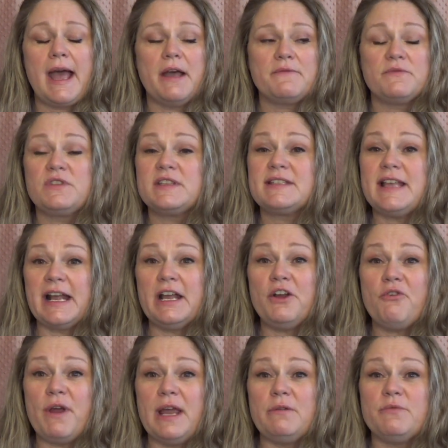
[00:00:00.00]
The second
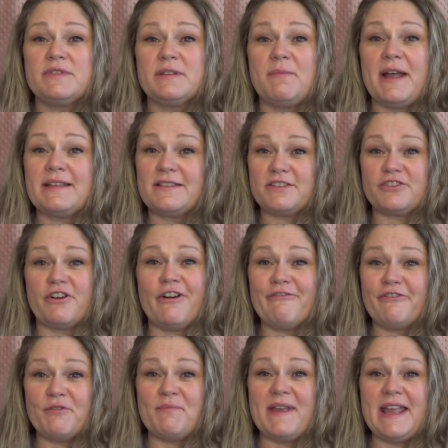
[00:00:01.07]
grade was about to start
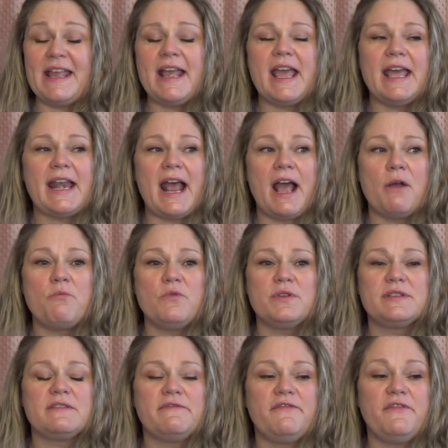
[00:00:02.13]
for me, and I
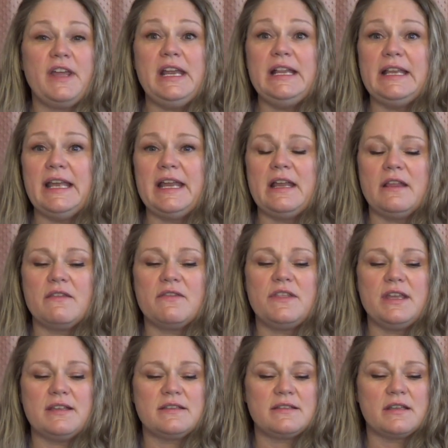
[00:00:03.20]
was feeling
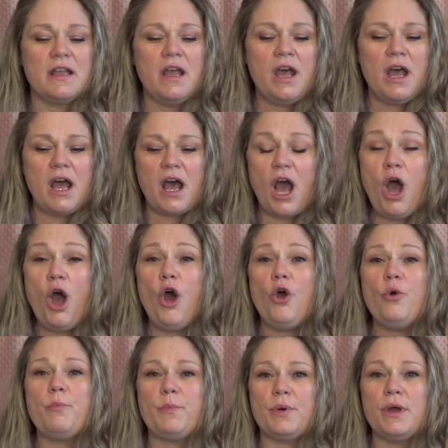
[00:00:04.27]
this
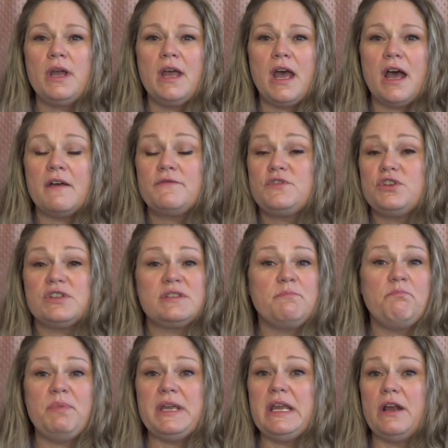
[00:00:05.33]
hope of
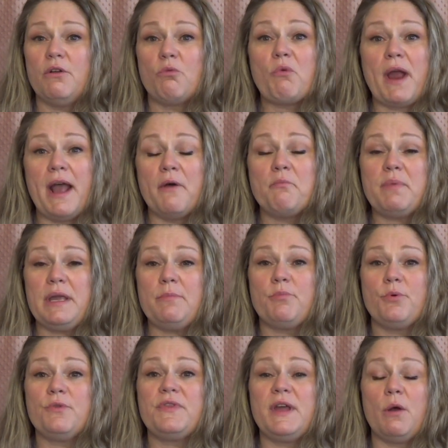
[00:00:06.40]
just being around
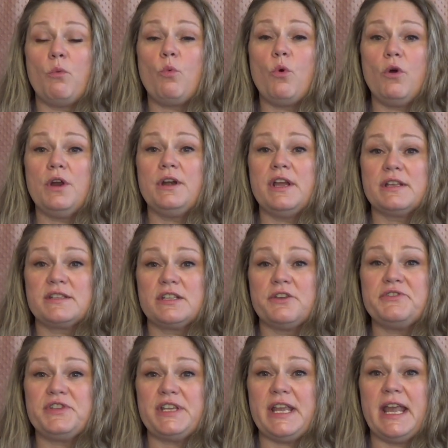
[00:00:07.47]
people that weren't
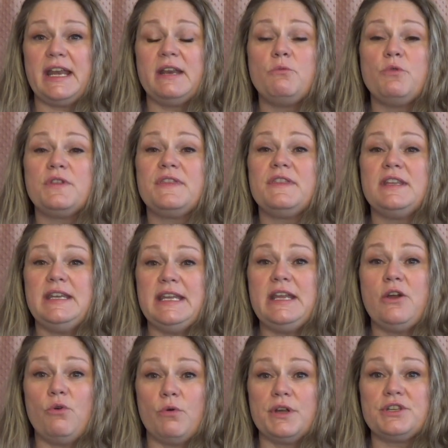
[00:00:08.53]
associated with the
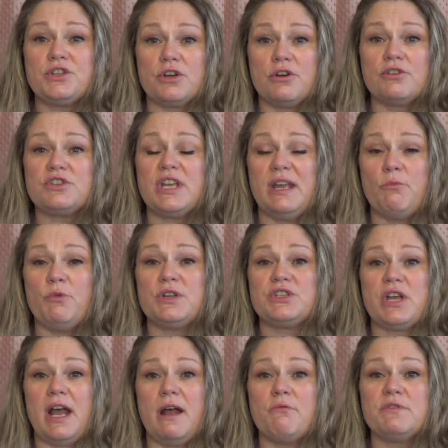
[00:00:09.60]
Decoy Church in
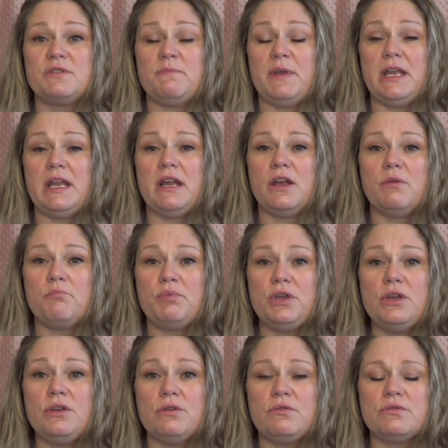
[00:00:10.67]
which I was being
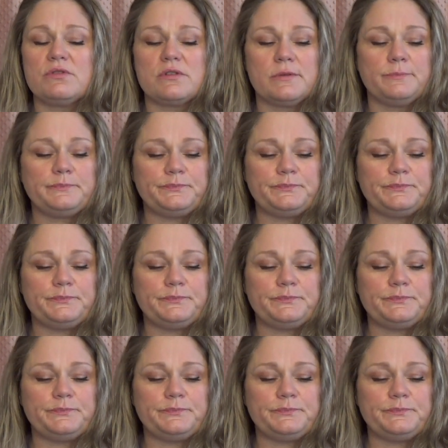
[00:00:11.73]
abused.